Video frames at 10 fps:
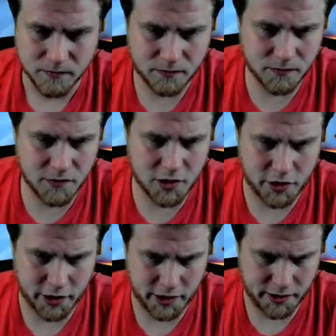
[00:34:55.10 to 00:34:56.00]

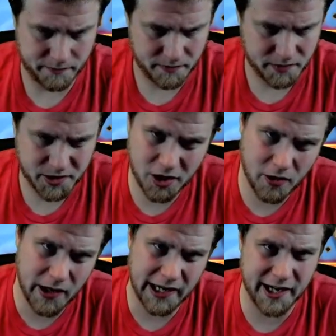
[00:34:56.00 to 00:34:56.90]
Okay. So
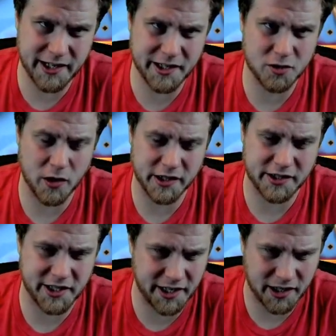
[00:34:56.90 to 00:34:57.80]
I kind of just want
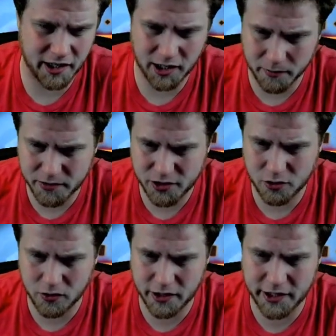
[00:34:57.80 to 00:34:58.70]
to tick up
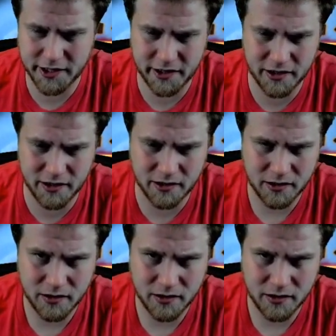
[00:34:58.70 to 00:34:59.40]
Sorin here.